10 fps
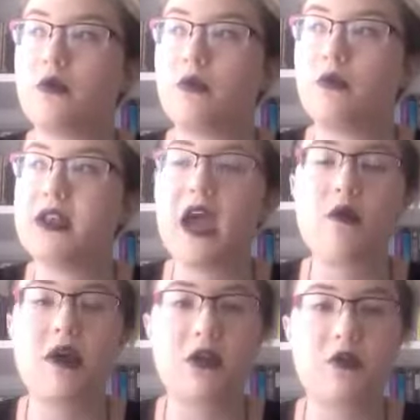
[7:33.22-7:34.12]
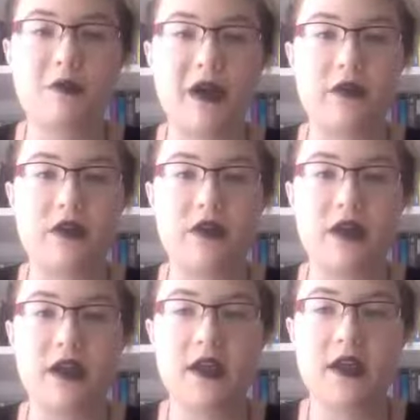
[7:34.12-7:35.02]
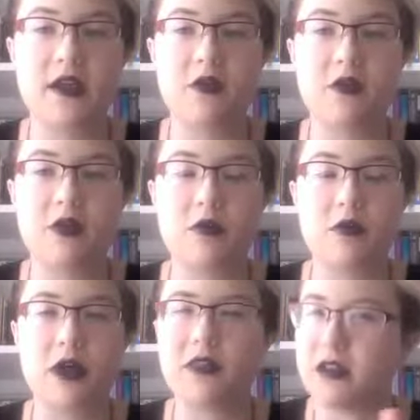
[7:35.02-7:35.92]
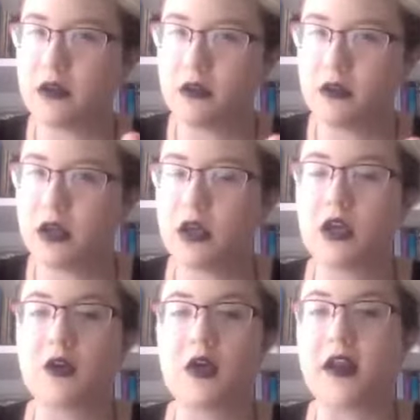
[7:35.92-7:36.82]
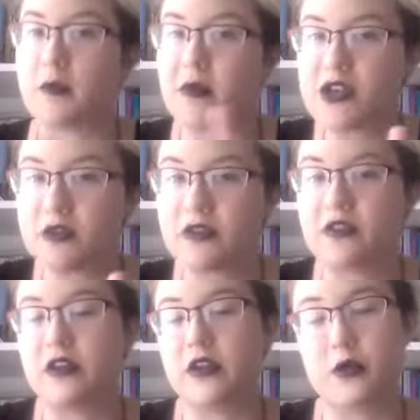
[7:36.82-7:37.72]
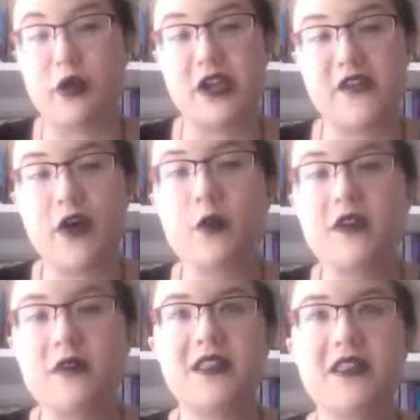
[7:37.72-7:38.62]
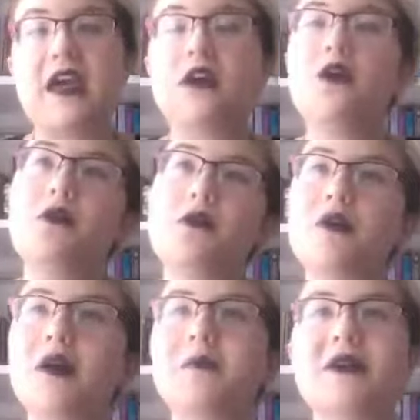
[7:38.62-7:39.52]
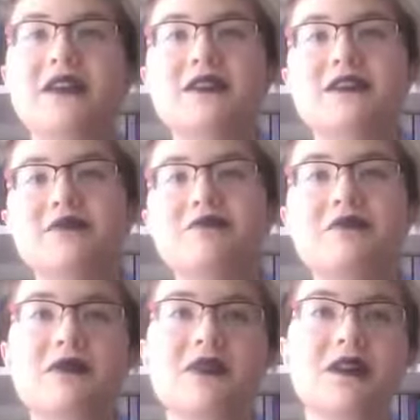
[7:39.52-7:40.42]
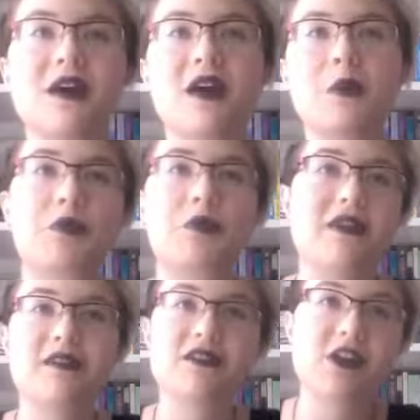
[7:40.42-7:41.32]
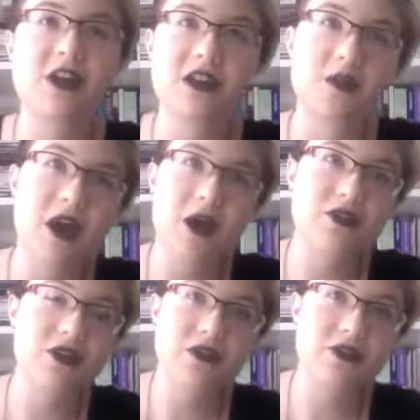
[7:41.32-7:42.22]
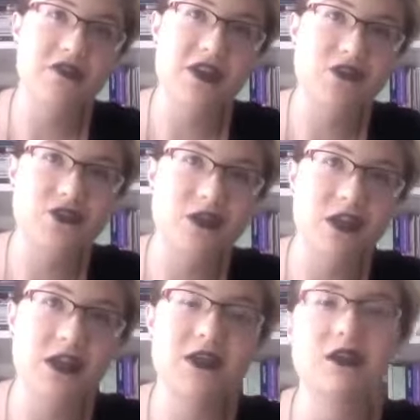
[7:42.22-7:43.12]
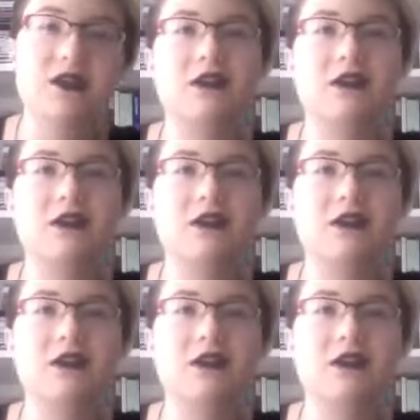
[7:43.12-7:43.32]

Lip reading: But now I know about her a little, and I'm interested in her, and I've always been like, oh, I'm gonna study about her eventually.